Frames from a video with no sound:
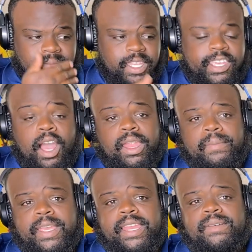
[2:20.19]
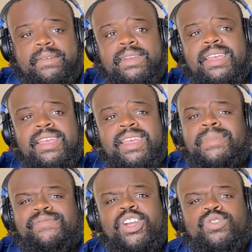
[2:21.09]
Y'all let me know. But as
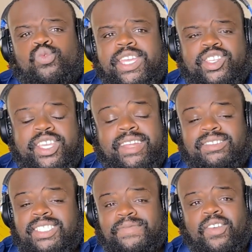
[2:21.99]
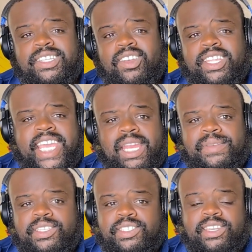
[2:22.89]
far as weed channels, as far as all the
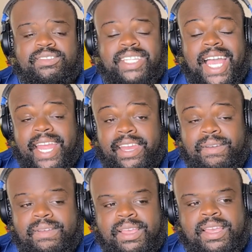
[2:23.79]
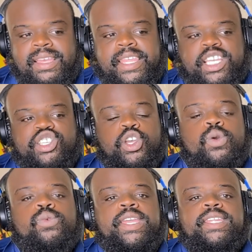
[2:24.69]
cannabis channels I know, that show
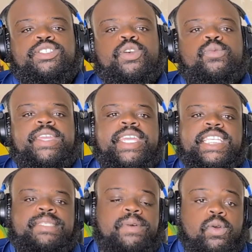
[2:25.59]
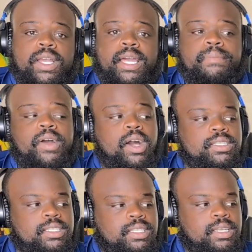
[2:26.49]
weed and show weed get smoke out of bongs
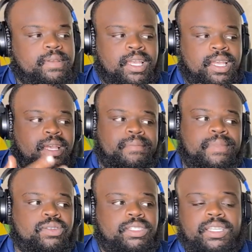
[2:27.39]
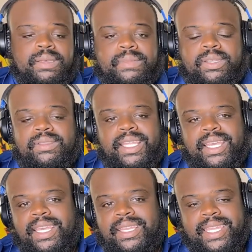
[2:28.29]
and stuff, most of them, dude, they
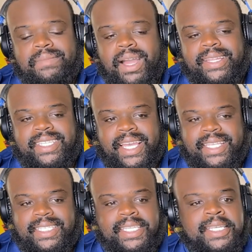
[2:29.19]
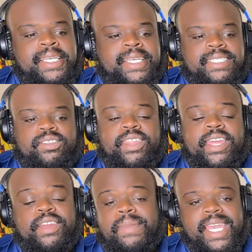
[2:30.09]
get demonetized. So they
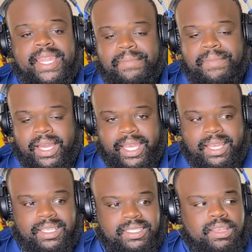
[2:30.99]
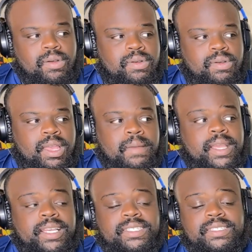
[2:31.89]
don't make any money. So
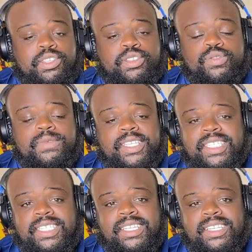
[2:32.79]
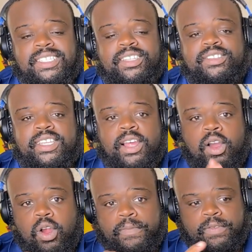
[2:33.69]
because YouTube considers it
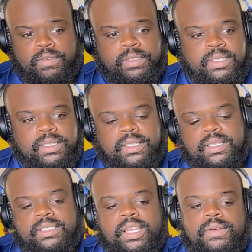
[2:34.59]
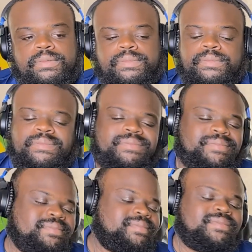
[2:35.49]
harmful. So
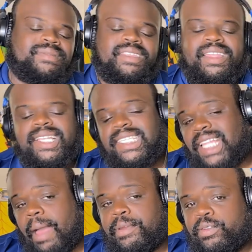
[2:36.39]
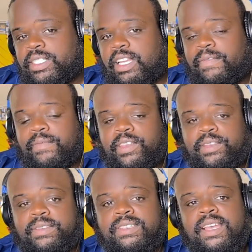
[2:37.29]
stop doing stuff for
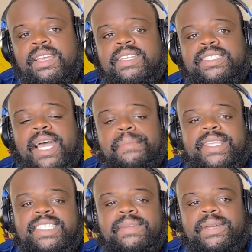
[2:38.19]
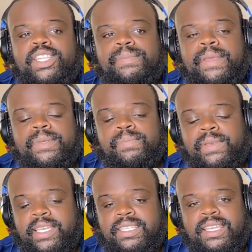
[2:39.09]
views. Stop messing up other people's
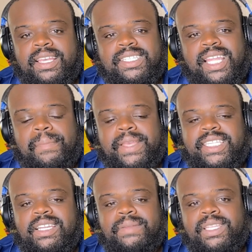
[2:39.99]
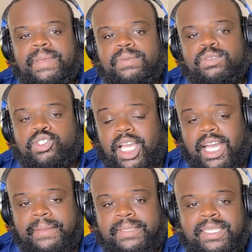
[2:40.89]
peace. Stop messing up other people's
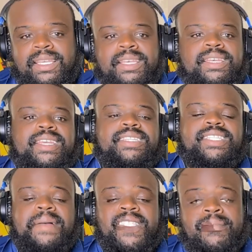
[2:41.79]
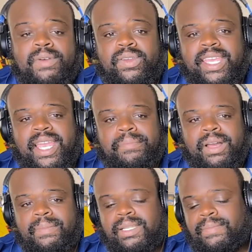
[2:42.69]
jobs. And stop smoking in
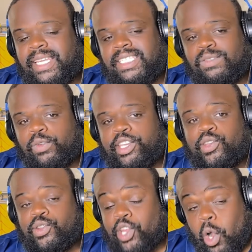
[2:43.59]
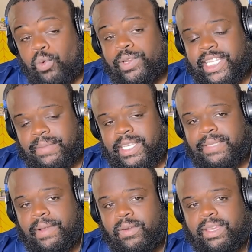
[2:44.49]
public places where you don't need to be
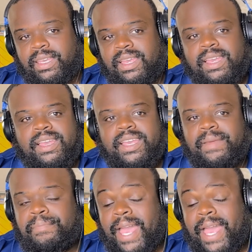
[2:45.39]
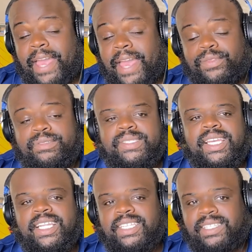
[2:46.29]
smoking. In bathrooms,
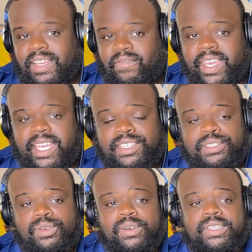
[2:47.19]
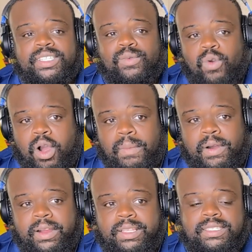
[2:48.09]
in convenience stores, in
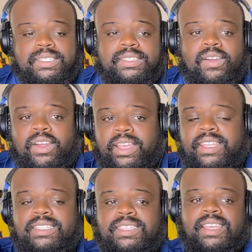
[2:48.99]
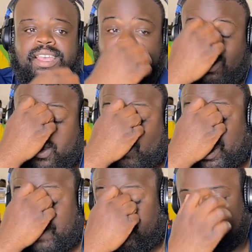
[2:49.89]
Walmarts and Targets, or
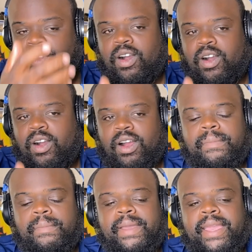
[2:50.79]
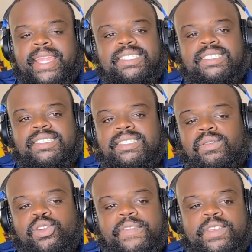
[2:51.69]
wherever you are, man. It's just don't do it for
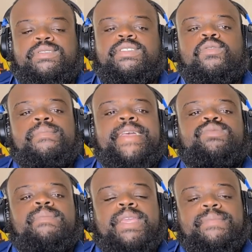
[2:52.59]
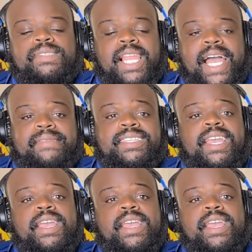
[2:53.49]
views. Don't mess with people's lives.